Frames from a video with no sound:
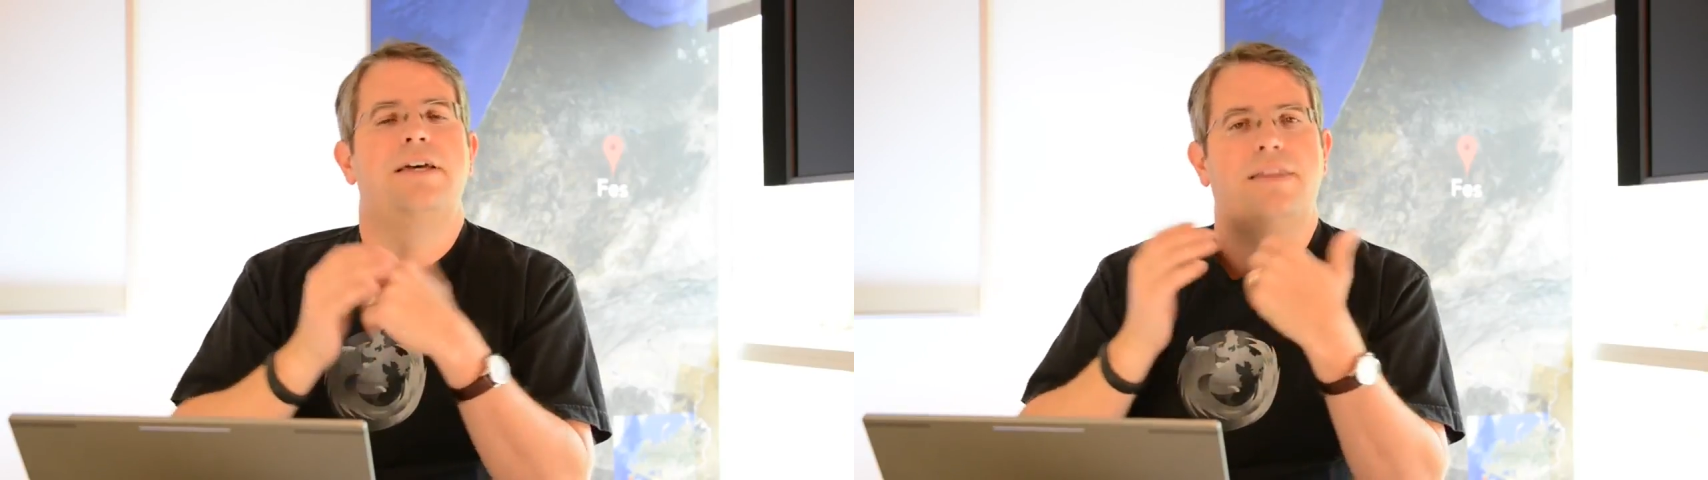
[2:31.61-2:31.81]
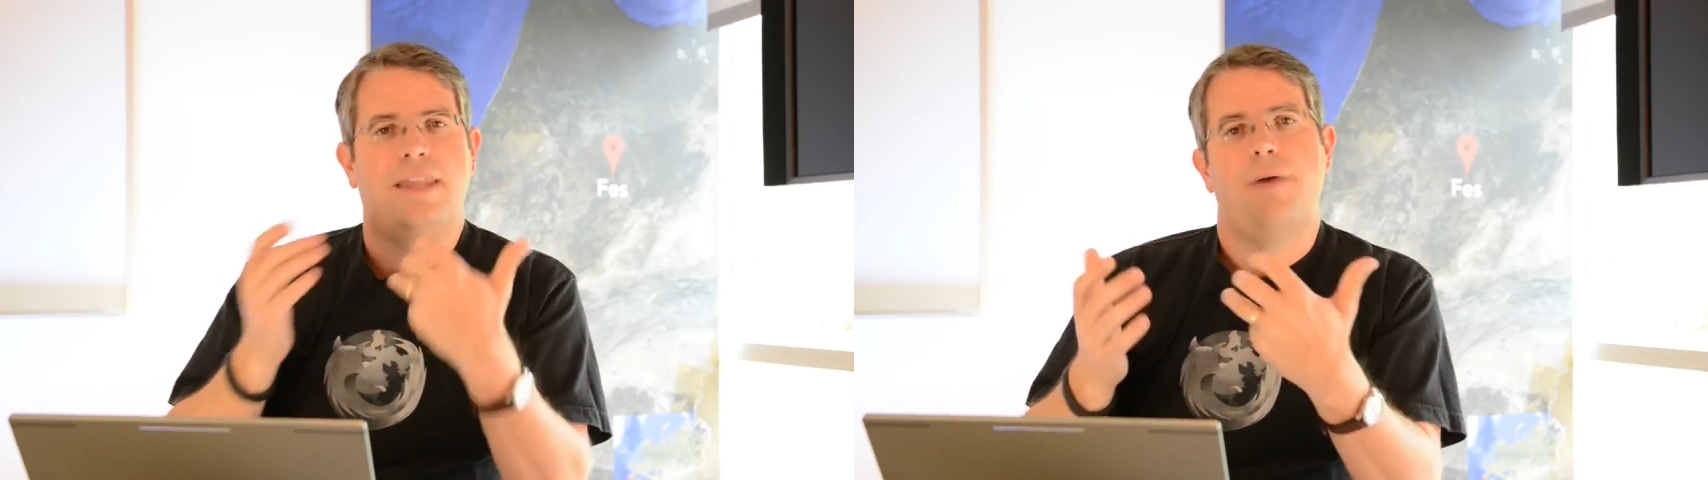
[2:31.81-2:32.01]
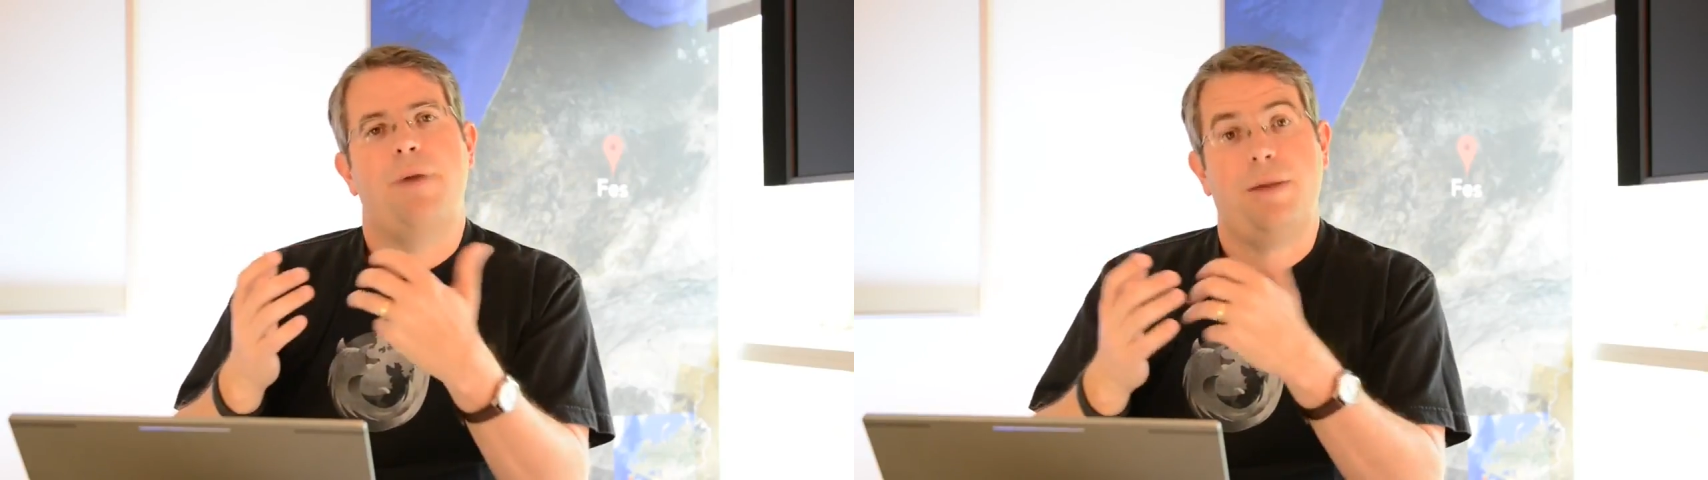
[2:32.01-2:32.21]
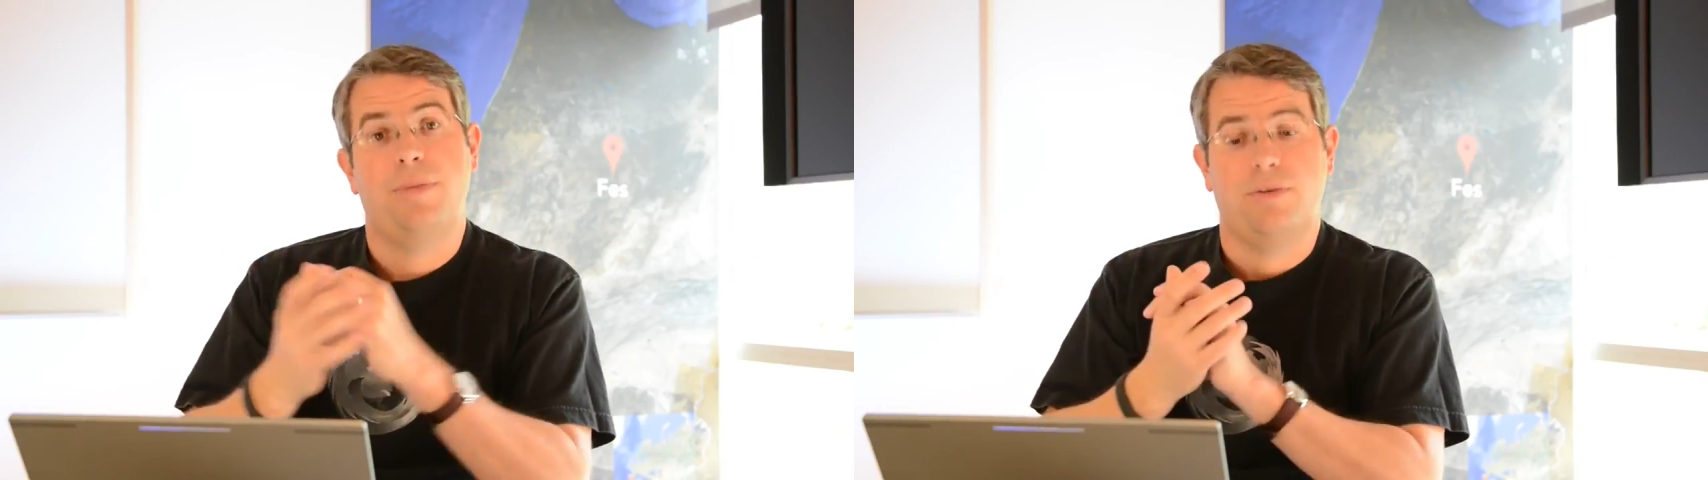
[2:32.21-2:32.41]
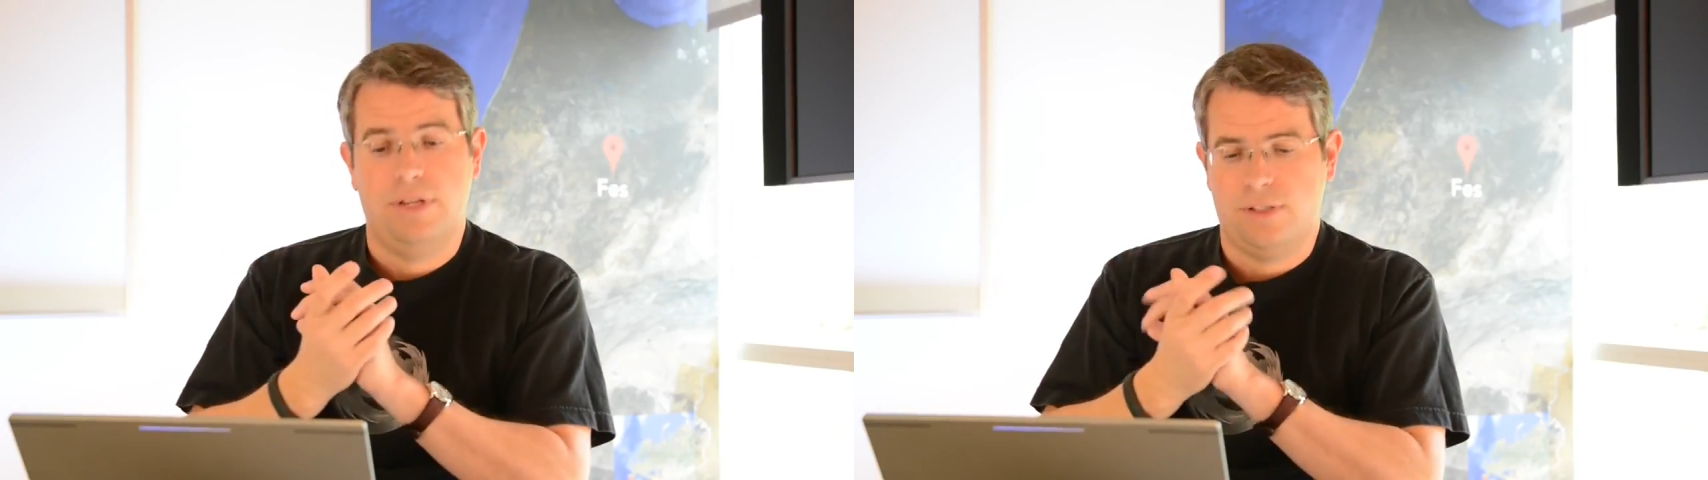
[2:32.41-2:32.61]
then that might
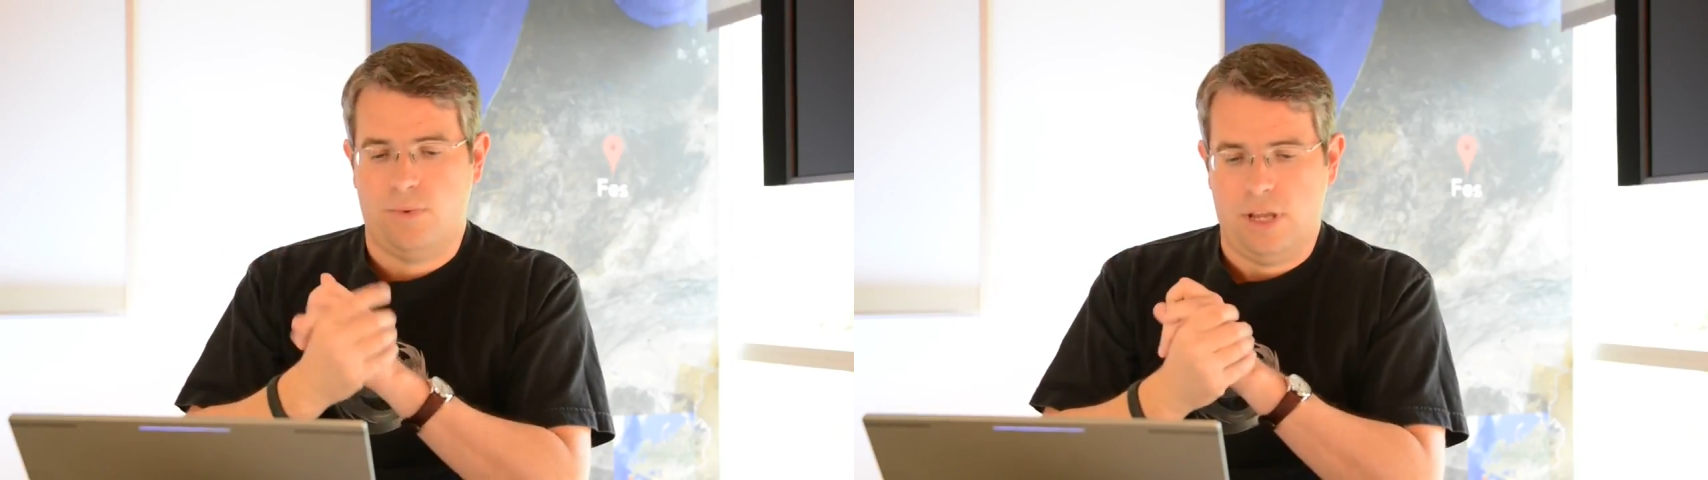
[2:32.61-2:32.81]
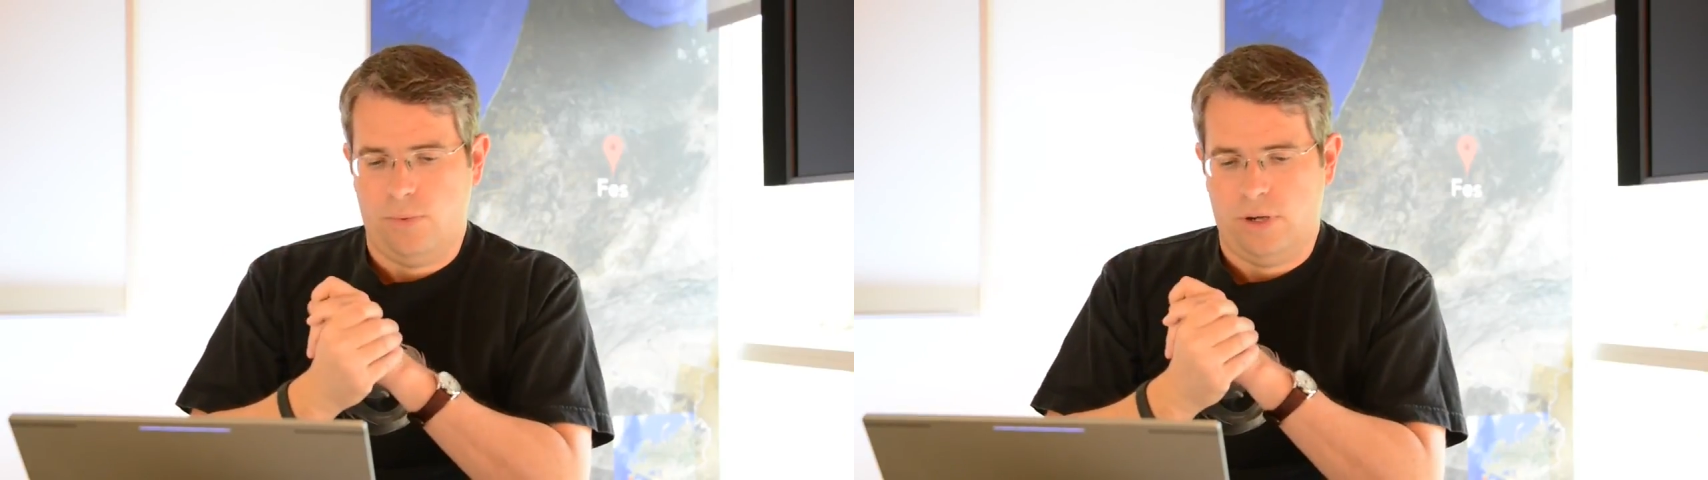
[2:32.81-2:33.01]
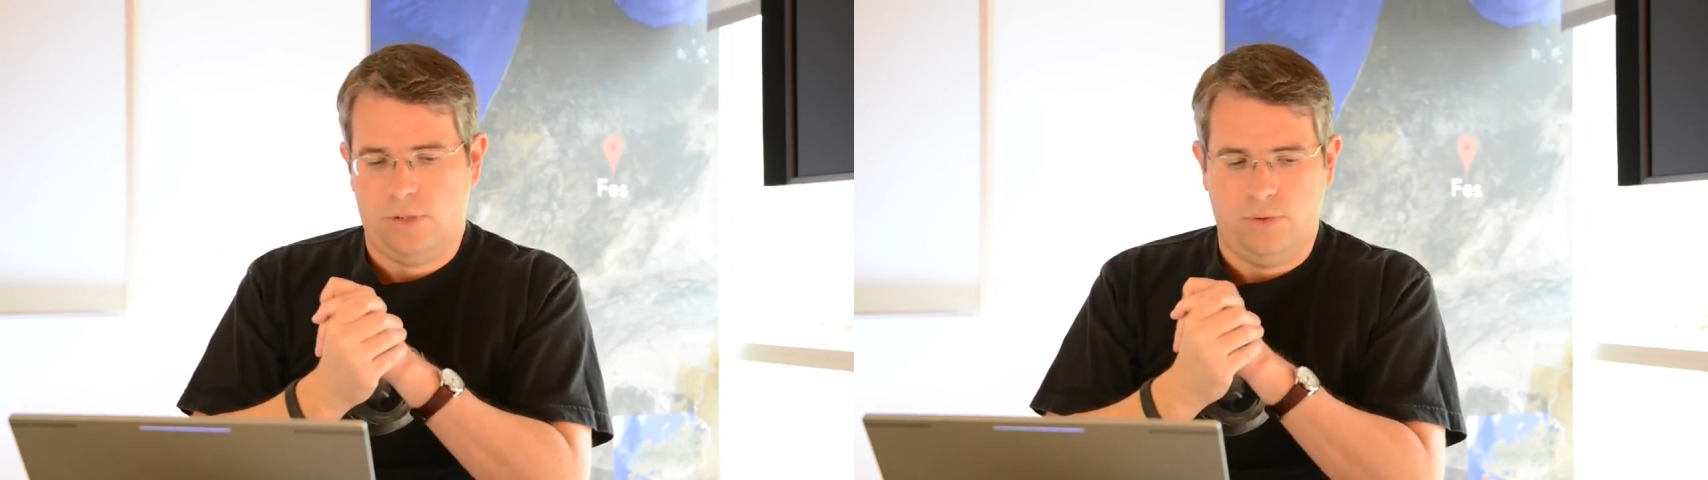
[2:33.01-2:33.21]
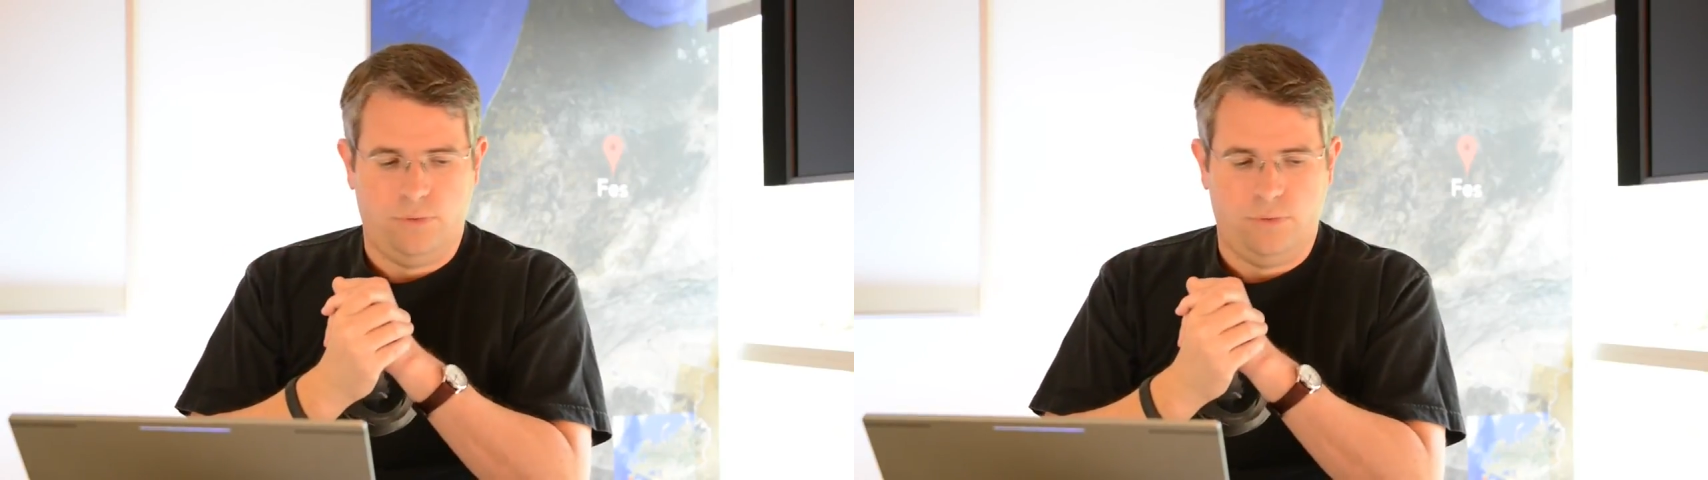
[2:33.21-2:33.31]
be a reason why you want to